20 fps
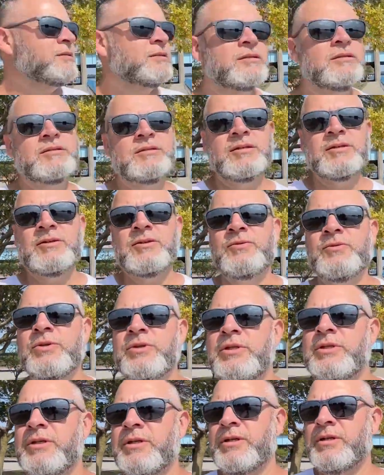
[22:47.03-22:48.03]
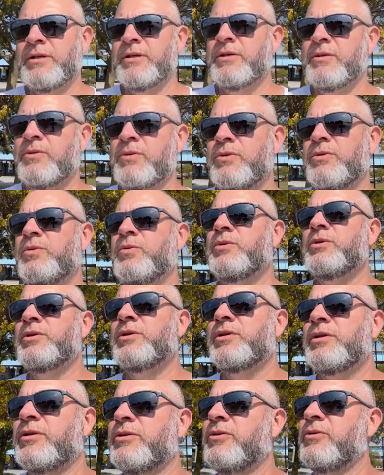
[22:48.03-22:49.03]
continuing our
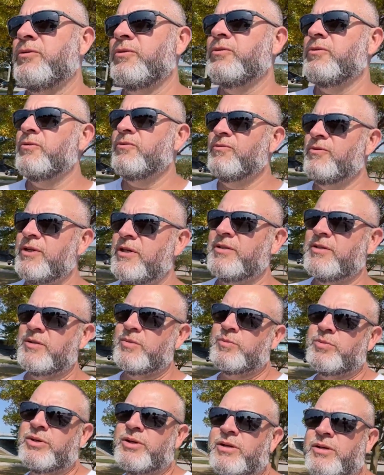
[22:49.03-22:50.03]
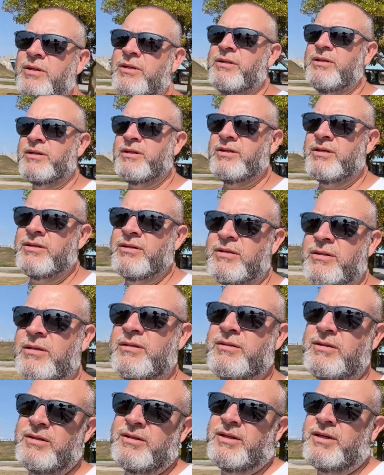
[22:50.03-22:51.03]
walk through Vets Park
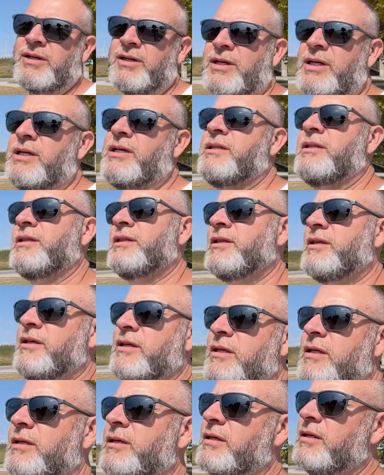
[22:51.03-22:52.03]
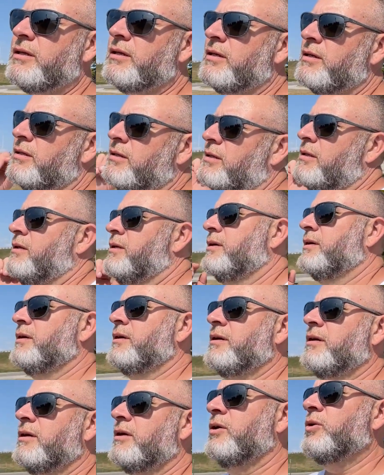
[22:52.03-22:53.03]
on the
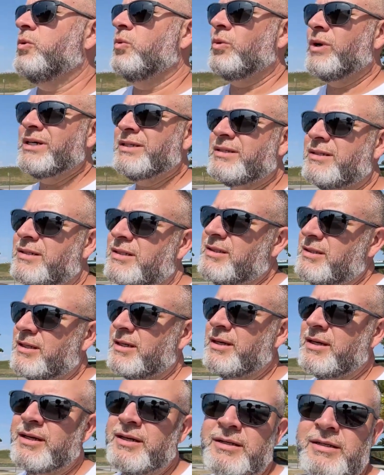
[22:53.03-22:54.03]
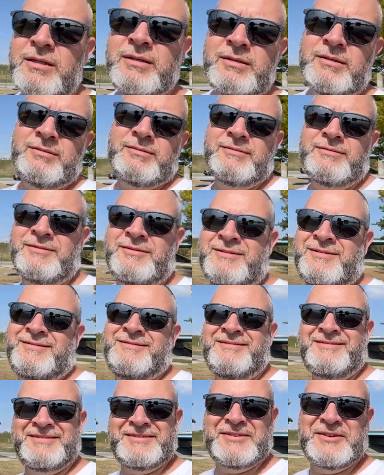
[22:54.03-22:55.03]
west side
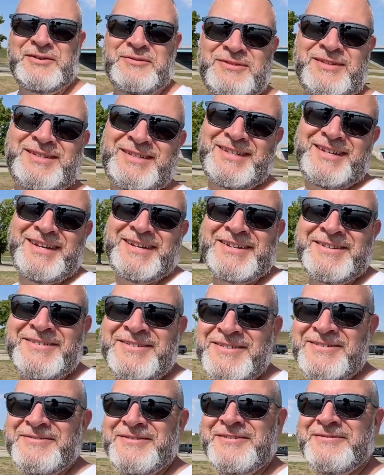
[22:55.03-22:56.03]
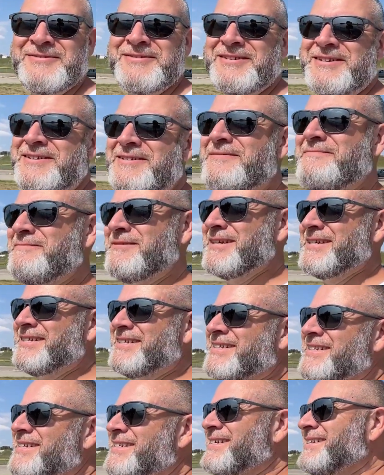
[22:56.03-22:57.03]
of the Saginaw River here in Bay
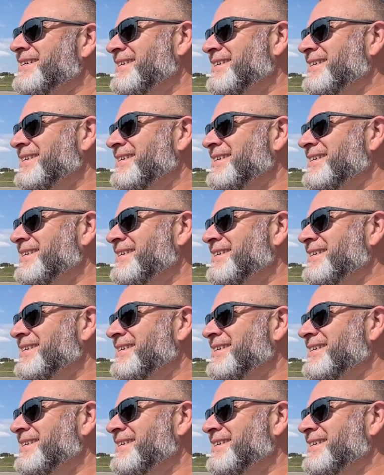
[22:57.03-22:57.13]
City.